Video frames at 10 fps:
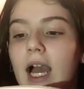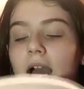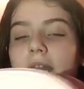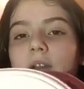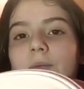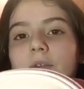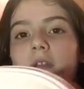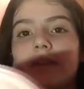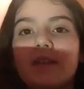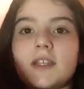I hope you
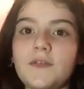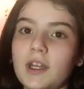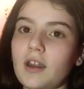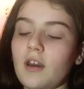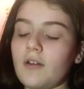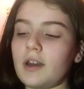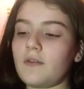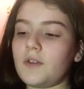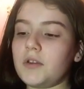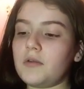liked this video, and
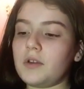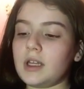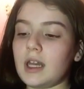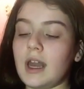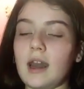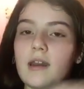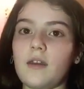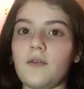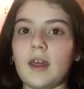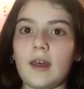if you did, and
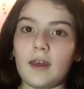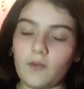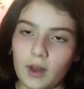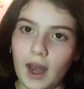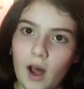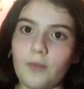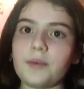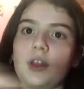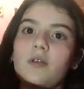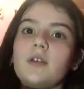if it
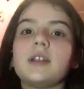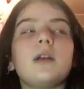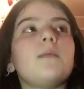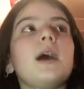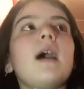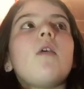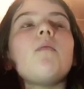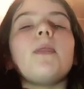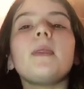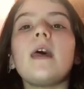helped you
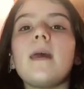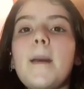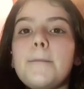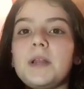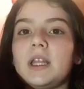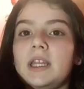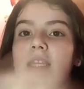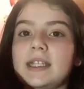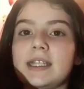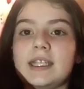somehow,
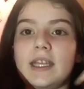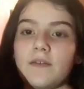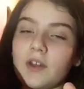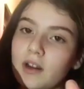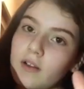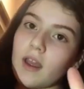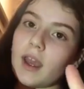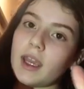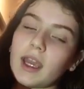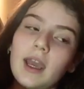please give it a
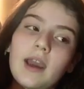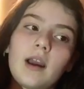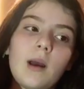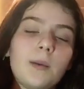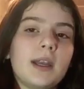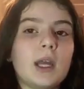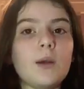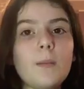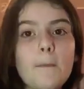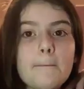like and comment
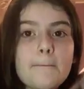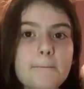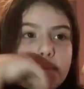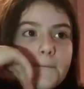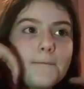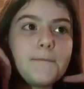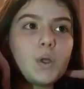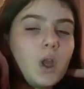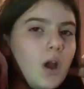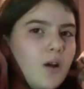down
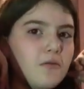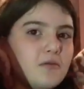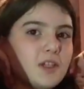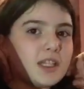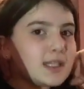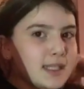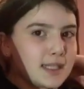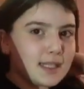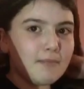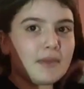below, just
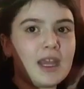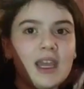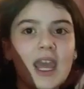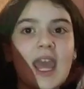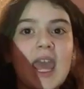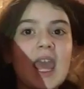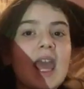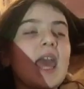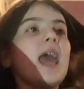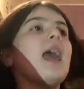something,
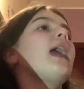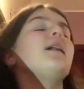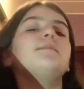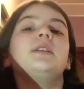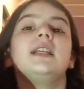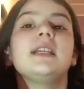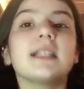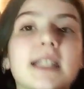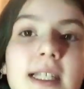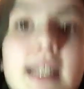and
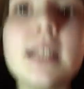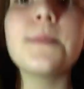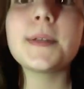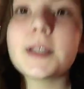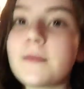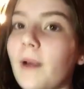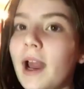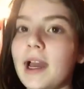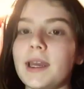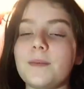please
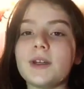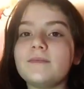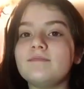subscribe.